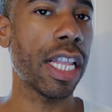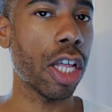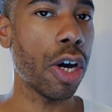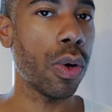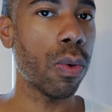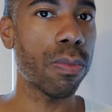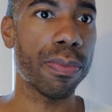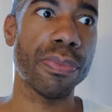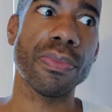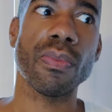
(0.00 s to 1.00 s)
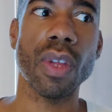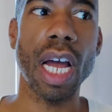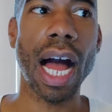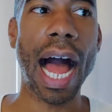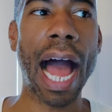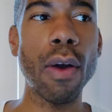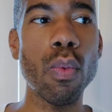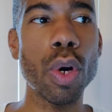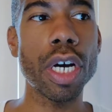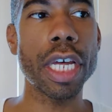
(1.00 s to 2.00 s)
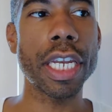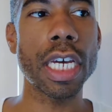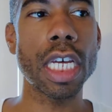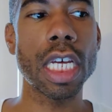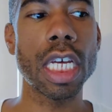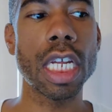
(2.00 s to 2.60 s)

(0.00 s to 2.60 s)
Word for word: hello, I would